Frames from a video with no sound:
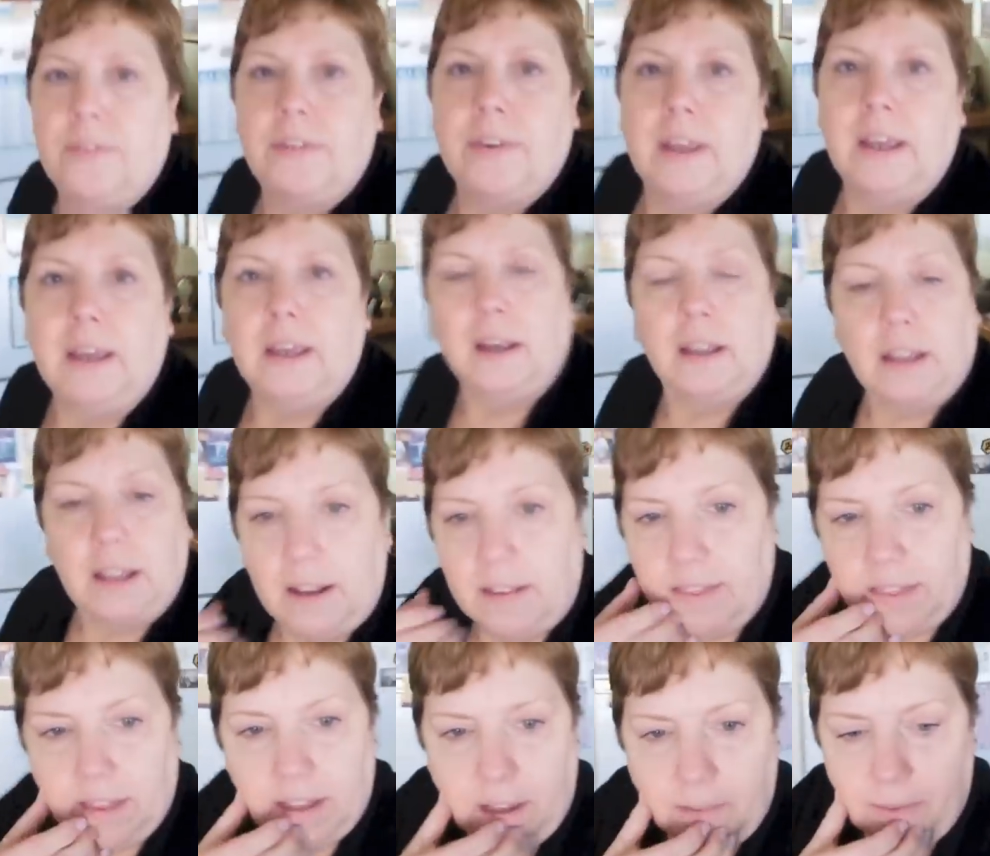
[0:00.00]
see, and then
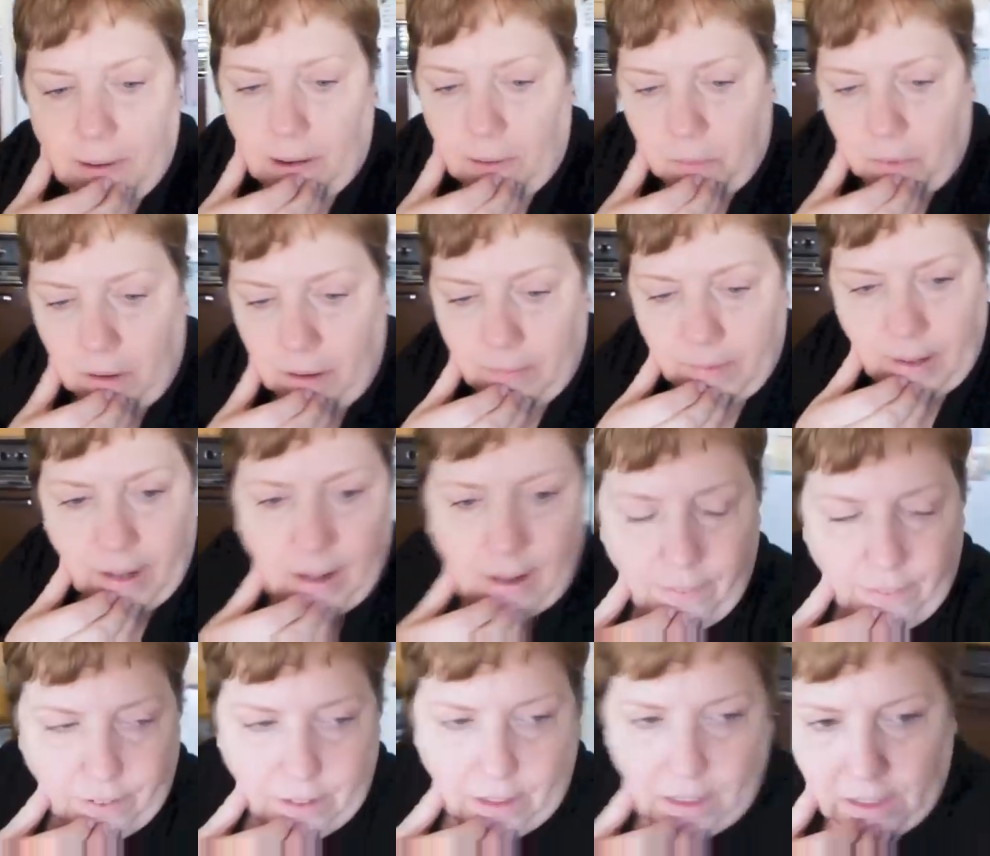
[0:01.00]
think about what I'm going to
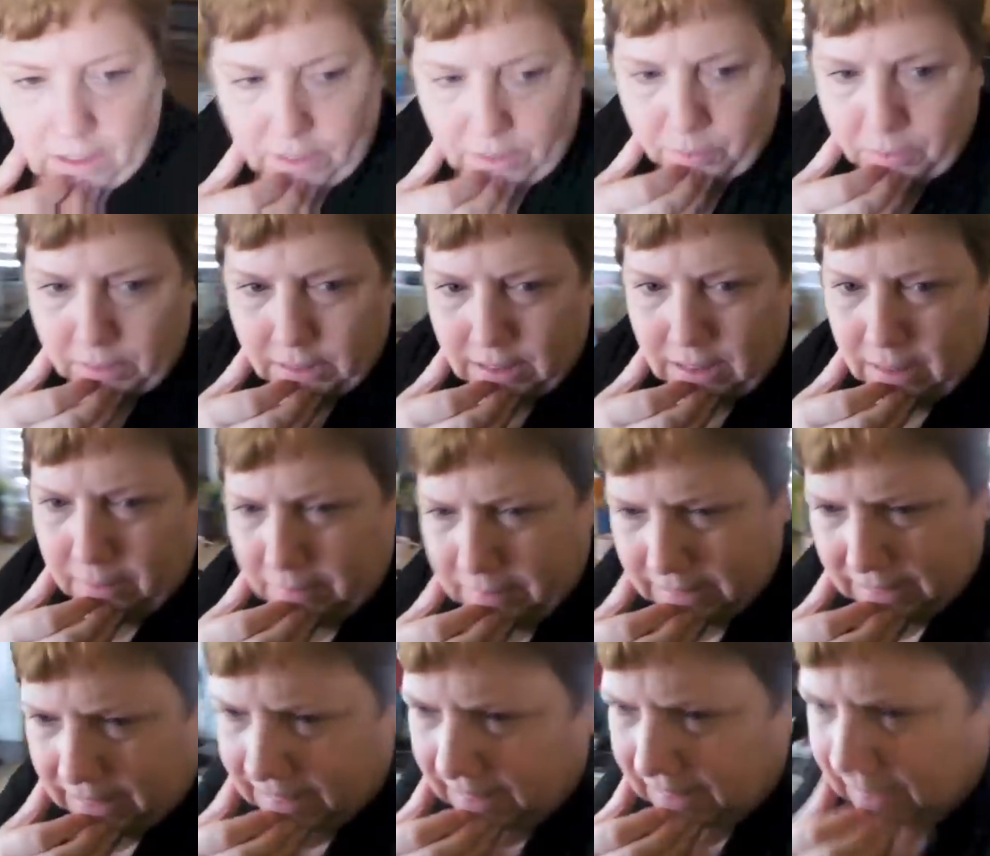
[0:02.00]
have for lunch. What time
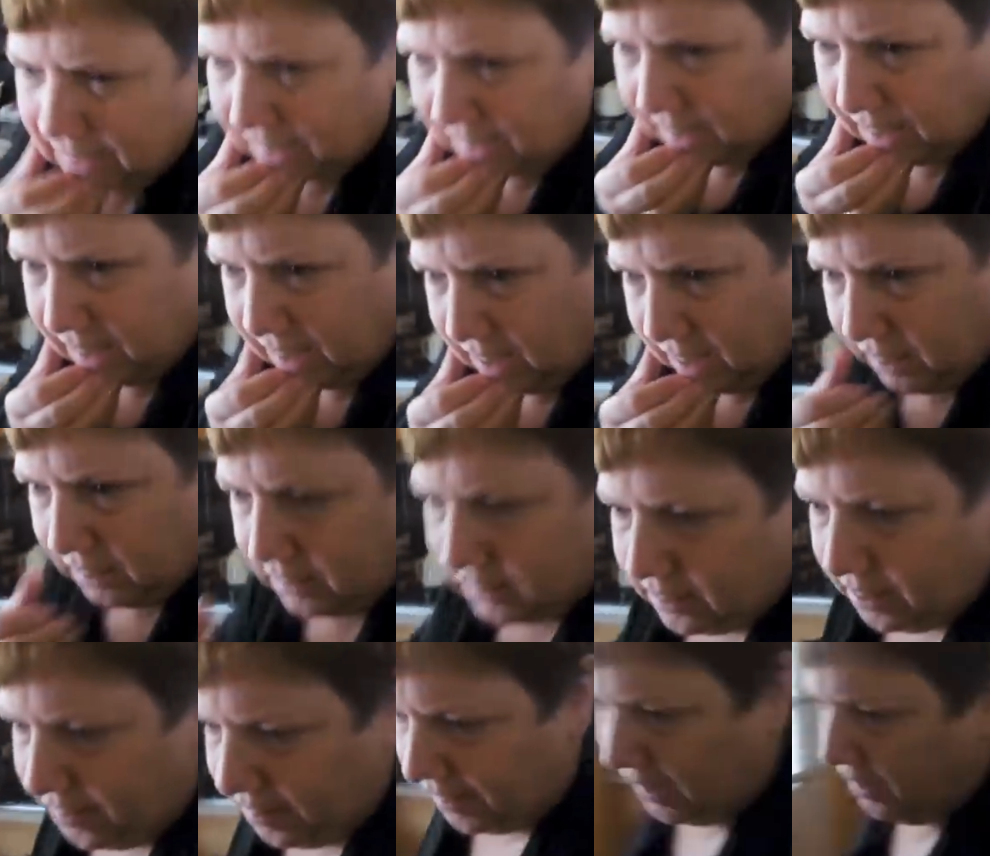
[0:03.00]
is it? There's
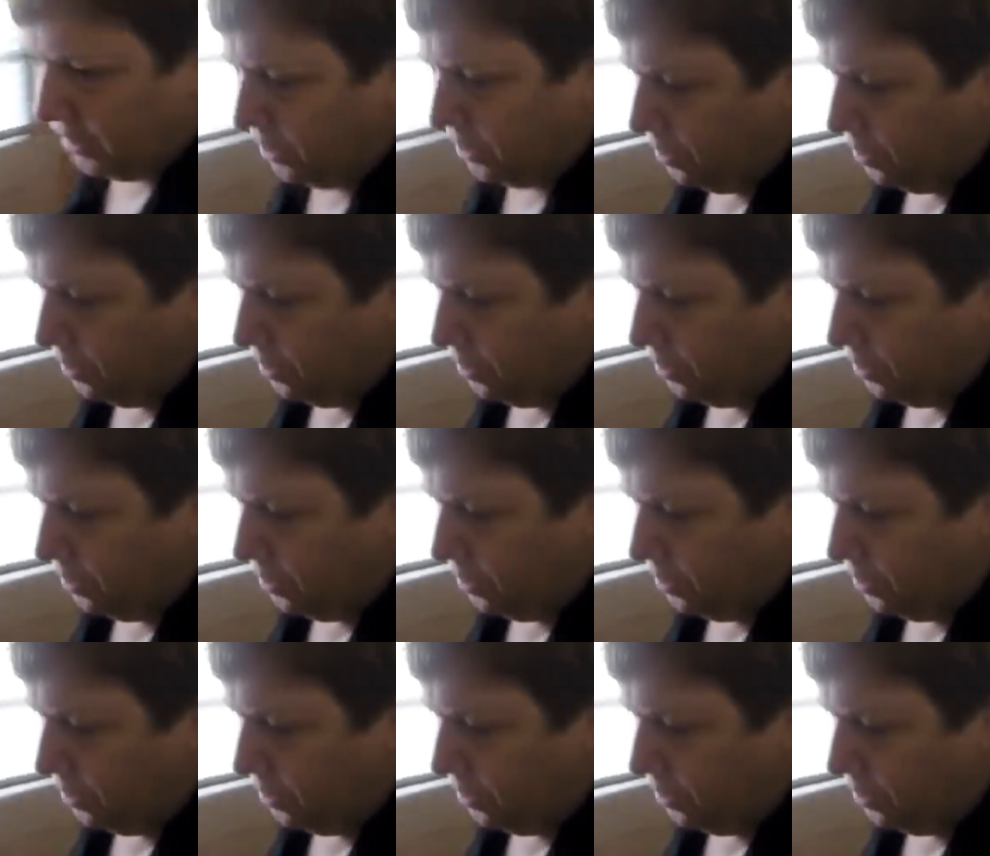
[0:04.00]
nothing I can